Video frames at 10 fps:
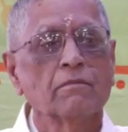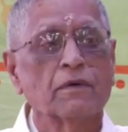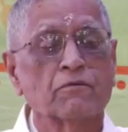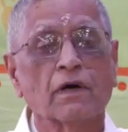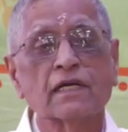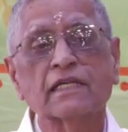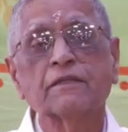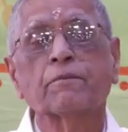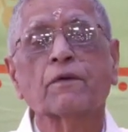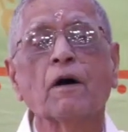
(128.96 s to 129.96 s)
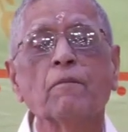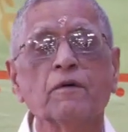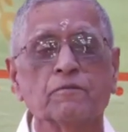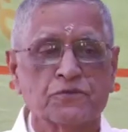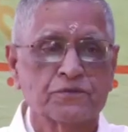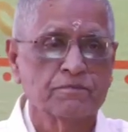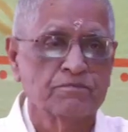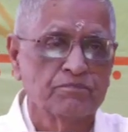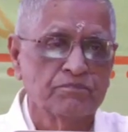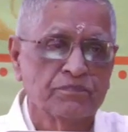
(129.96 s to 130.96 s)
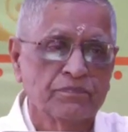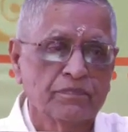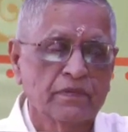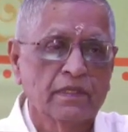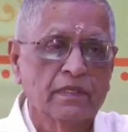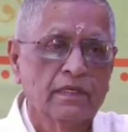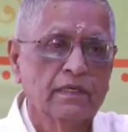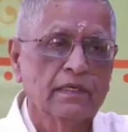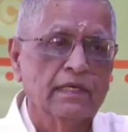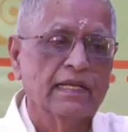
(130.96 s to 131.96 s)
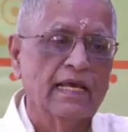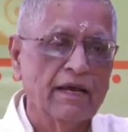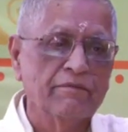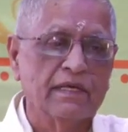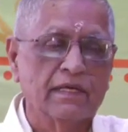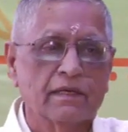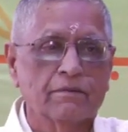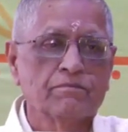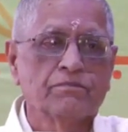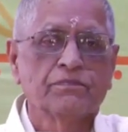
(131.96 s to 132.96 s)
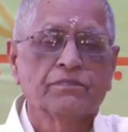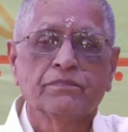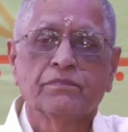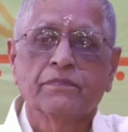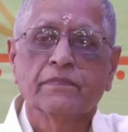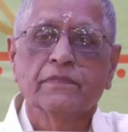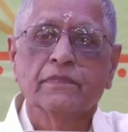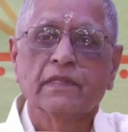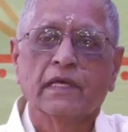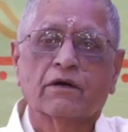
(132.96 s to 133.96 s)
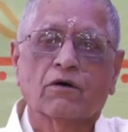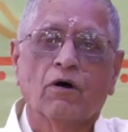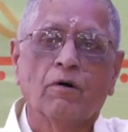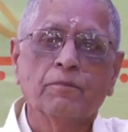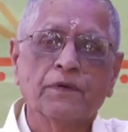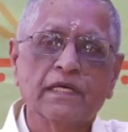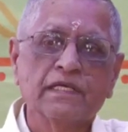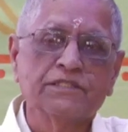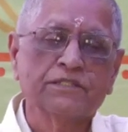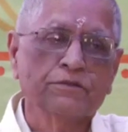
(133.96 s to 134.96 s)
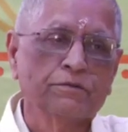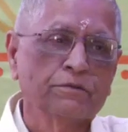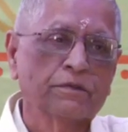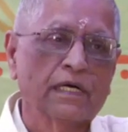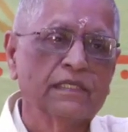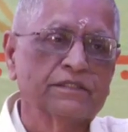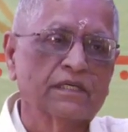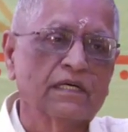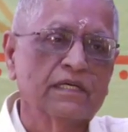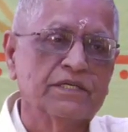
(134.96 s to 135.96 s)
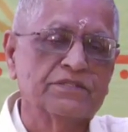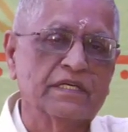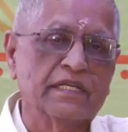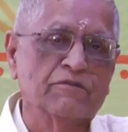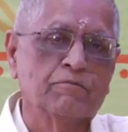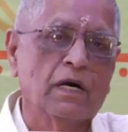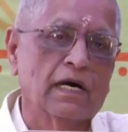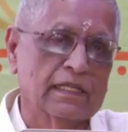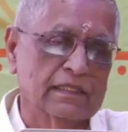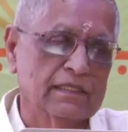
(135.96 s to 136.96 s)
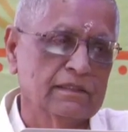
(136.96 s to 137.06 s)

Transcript: But what are the problems in having a comprehensive cultural history of Bharat?